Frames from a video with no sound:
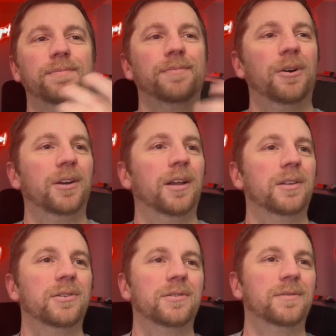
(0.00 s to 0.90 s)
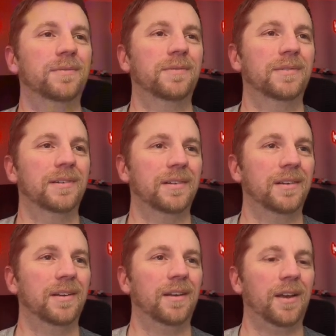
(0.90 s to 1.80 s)
Okay,
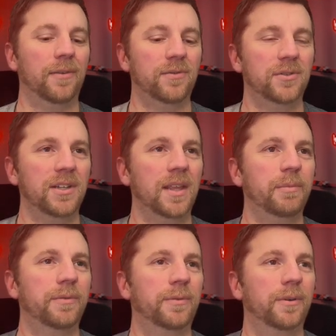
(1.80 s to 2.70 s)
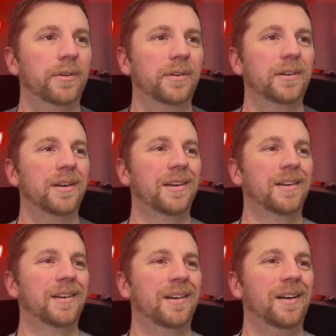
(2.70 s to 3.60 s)
I've seen that before.
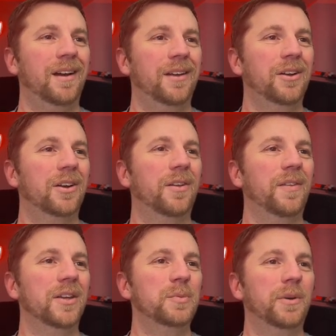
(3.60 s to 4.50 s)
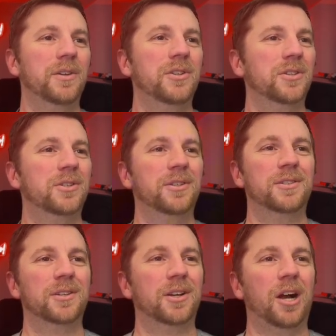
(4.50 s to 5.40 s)
Not on this, but it's
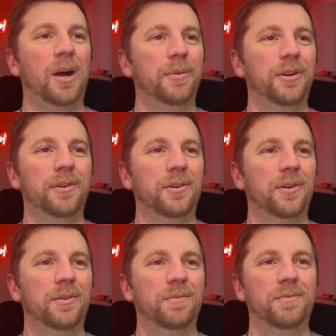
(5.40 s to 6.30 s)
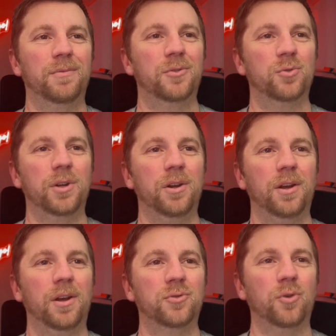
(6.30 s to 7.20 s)
a common
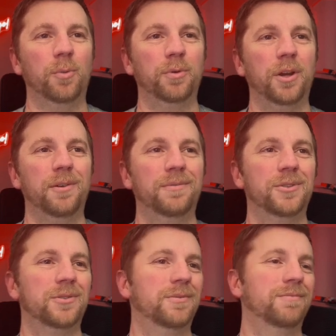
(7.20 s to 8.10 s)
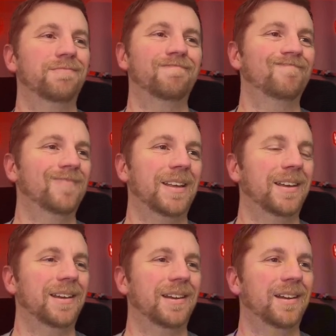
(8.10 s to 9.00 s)
trope, right? Just
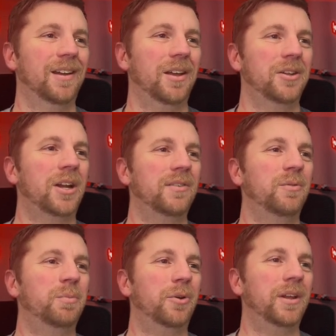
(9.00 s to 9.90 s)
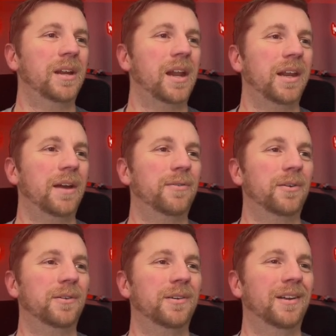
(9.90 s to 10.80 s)
not even putting in any
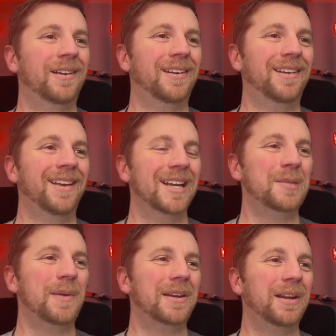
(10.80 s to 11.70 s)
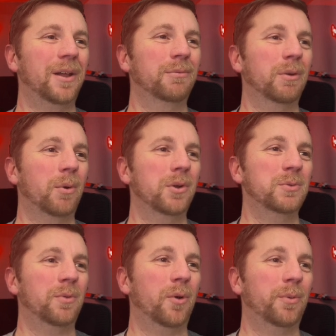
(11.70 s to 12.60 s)
effort. Expecting all the rewards
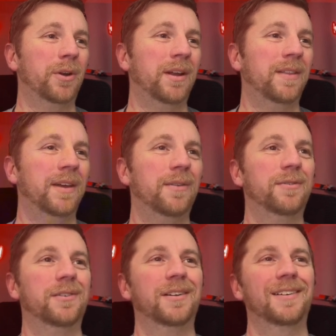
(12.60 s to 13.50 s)
without putting in the effort.